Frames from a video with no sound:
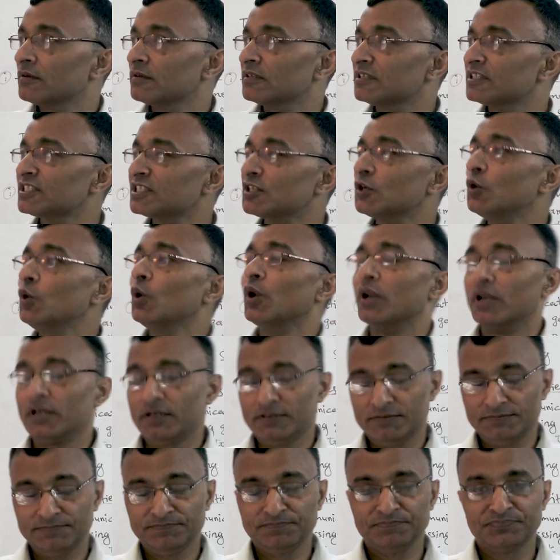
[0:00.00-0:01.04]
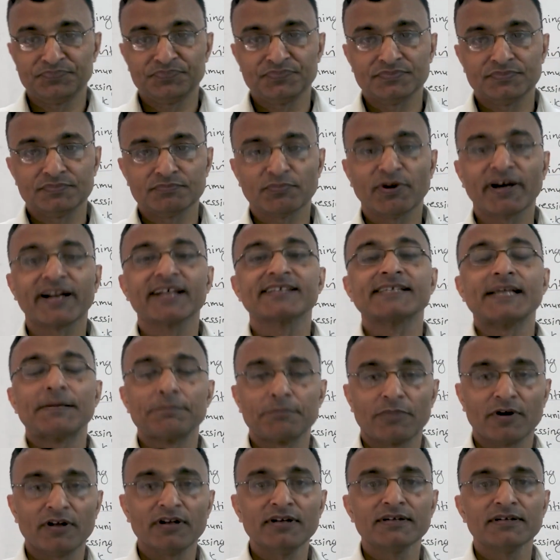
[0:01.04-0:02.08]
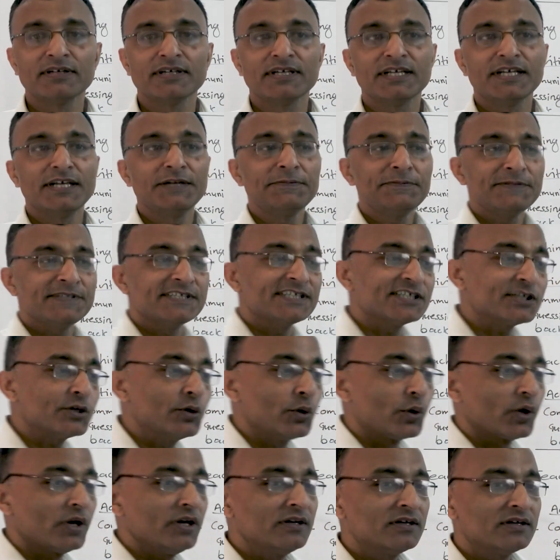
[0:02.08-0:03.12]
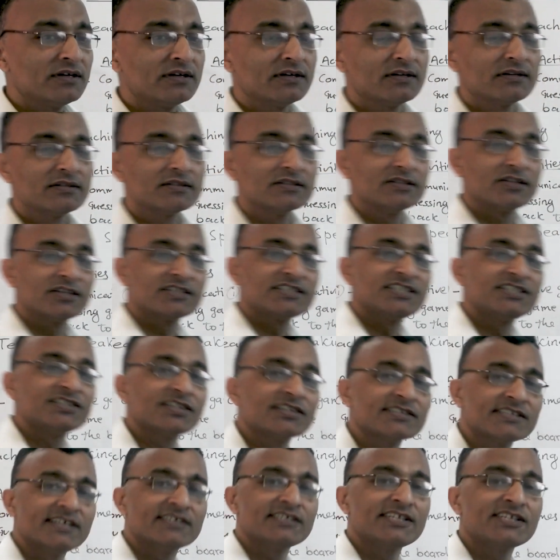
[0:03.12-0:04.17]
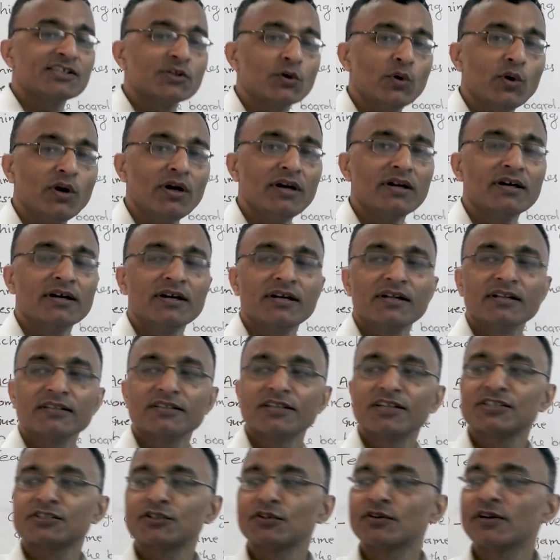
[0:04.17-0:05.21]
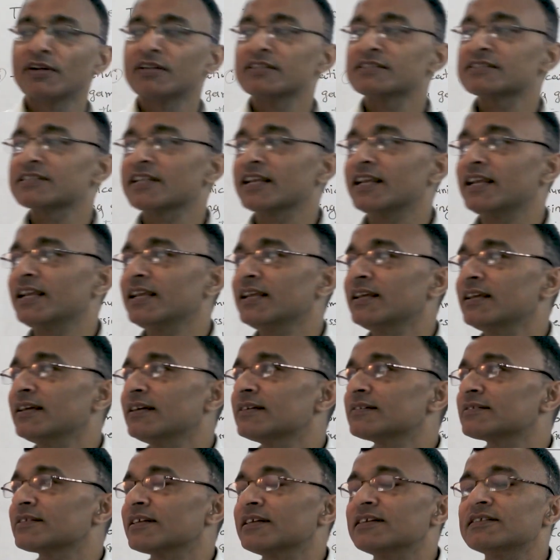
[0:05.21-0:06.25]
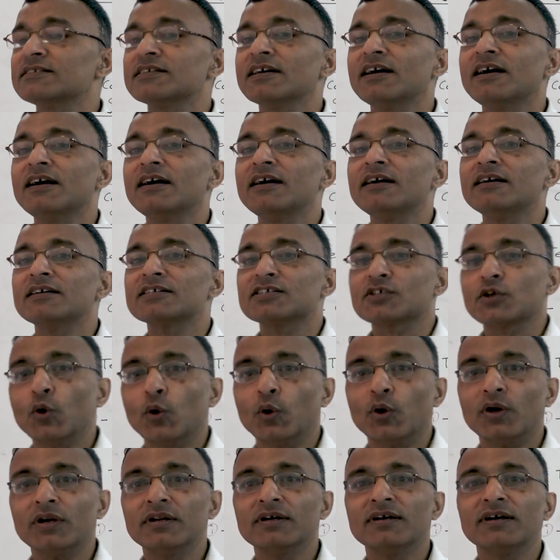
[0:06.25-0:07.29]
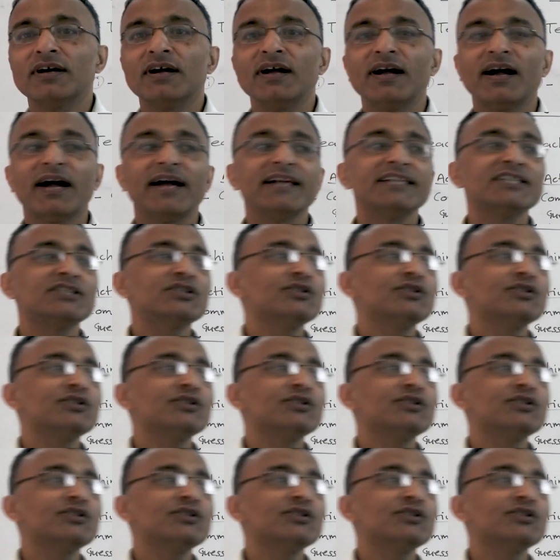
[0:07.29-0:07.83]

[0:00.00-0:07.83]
School, for example, if school, the teacher says school, the student says school, and